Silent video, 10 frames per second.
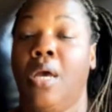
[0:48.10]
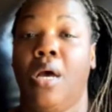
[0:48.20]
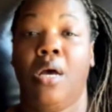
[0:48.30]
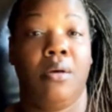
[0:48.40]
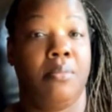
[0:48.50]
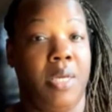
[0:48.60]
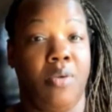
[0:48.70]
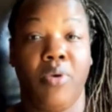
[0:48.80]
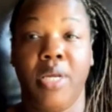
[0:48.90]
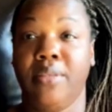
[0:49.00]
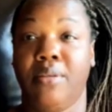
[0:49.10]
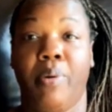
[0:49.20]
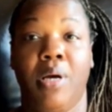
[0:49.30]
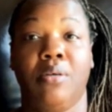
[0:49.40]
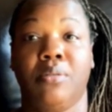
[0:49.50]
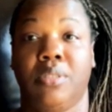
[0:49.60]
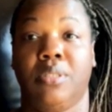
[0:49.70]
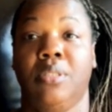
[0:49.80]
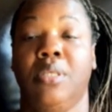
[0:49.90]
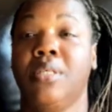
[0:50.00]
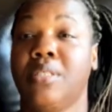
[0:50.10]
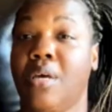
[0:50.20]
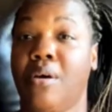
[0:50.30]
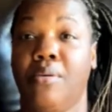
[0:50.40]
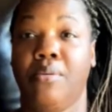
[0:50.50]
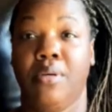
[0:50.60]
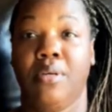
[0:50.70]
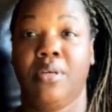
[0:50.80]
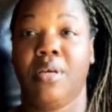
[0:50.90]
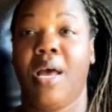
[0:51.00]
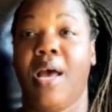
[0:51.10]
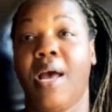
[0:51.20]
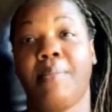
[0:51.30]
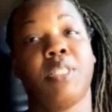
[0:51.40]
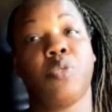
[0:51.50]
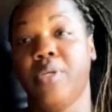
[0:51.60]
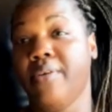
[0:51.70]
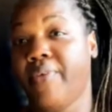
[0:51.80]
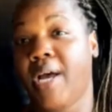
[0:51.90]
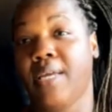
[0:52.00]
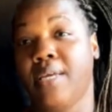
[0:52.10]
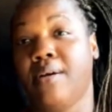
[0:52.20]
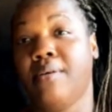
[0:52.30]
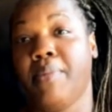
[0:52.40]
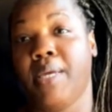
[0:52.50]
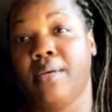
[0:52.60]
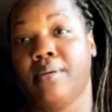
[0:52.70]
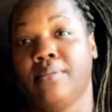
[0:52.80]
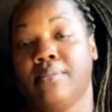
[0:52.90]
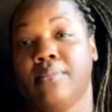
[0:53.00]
and read the post. So I'm a 25-year-old male,